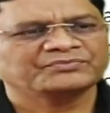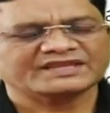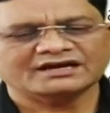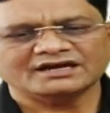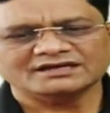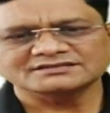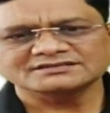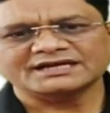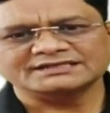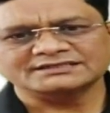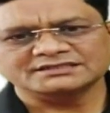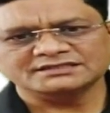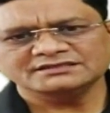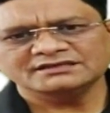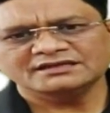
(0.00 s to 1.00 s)

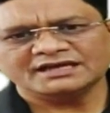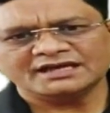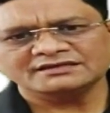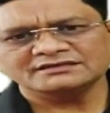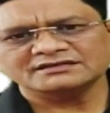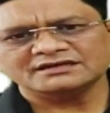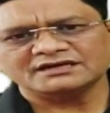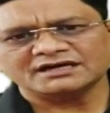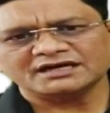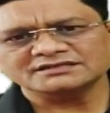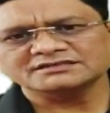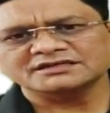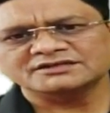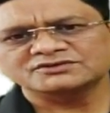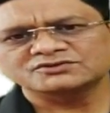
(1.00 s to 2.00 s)
Unguided and
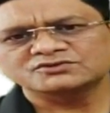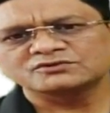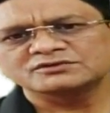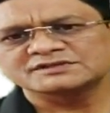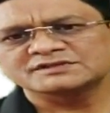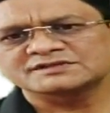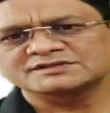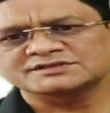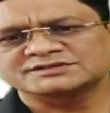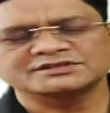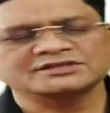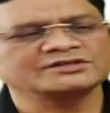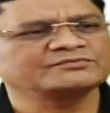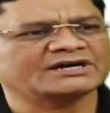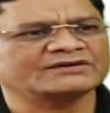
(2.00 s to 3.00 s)
uncontrolled
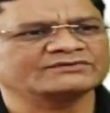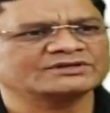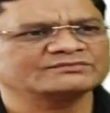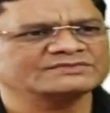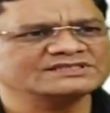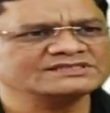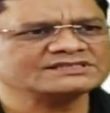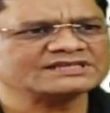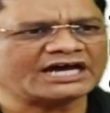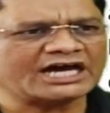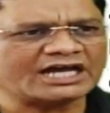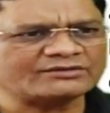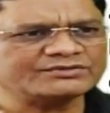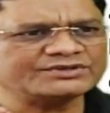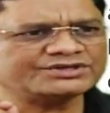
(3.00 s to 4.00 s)
discretionary power means
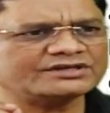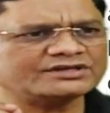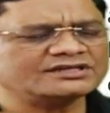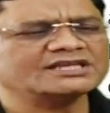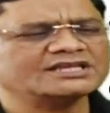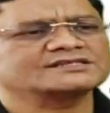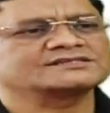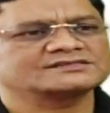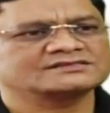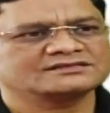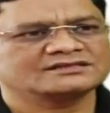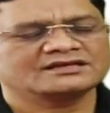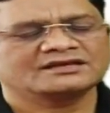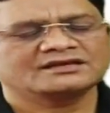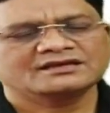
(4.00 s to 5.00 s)
arbitrariness.
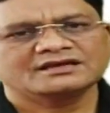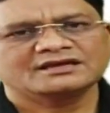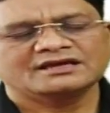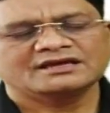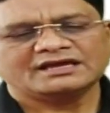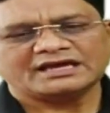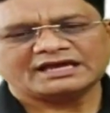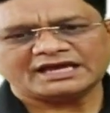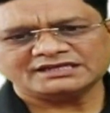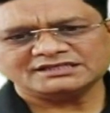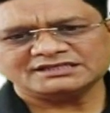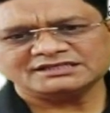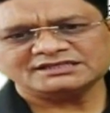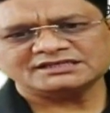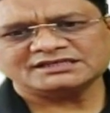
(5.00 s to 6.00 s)
And
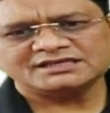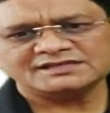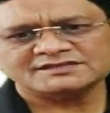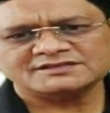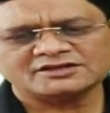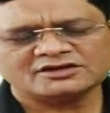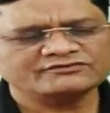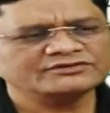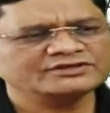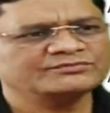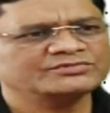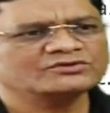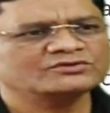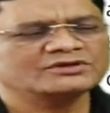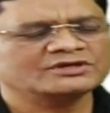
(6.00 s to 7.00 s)
in case of EP
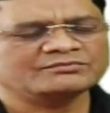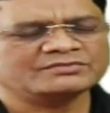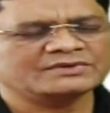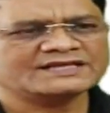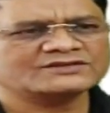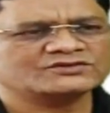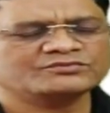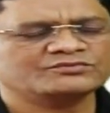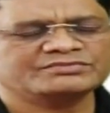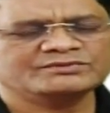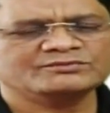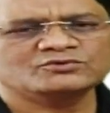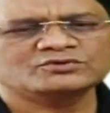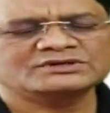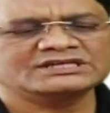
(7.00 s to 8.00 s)
Royappa, Supreme
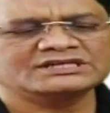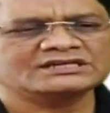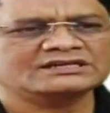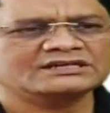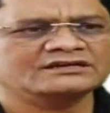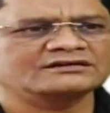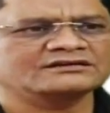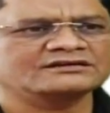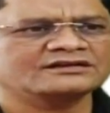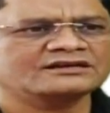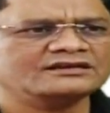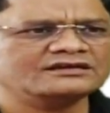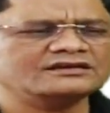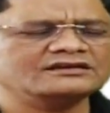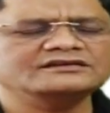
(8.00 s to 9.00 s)
Court
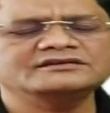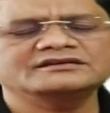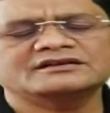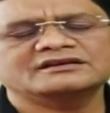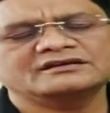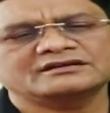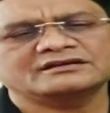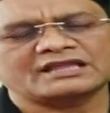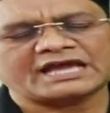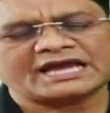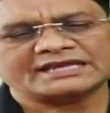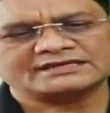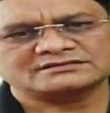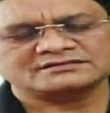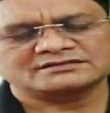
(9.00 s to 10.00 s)
clearly declared
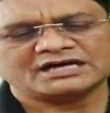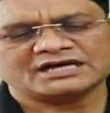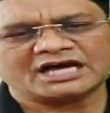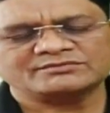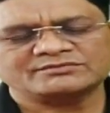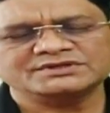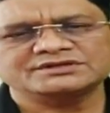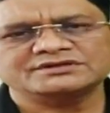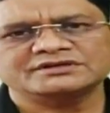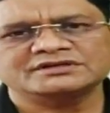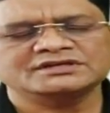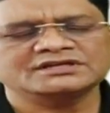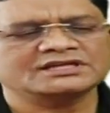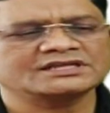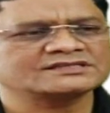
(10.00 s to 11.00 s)
that
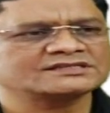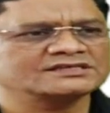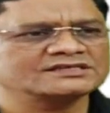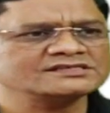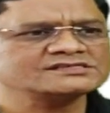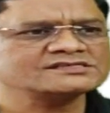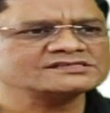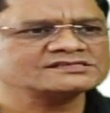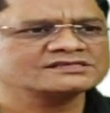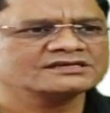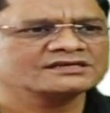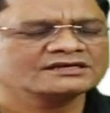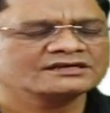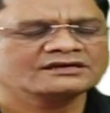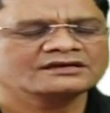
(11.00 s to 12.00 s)
arbitrariness is
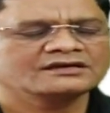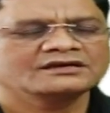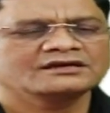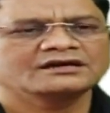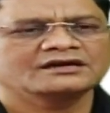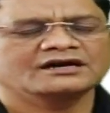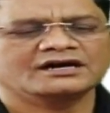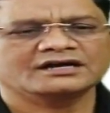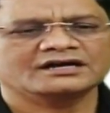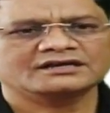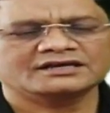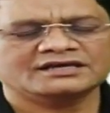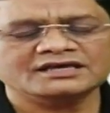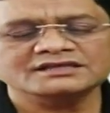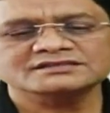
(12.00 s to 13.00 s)

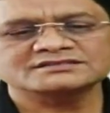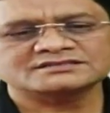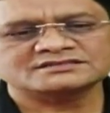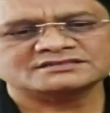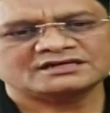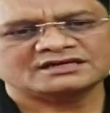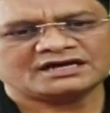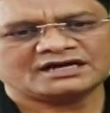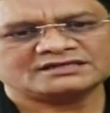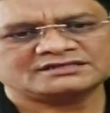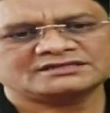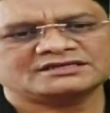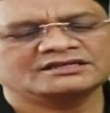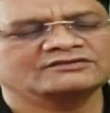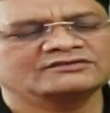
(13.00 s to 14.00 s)
against
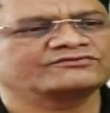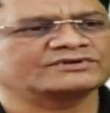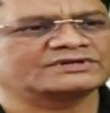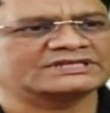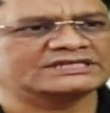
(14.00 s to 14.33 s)
Article 14.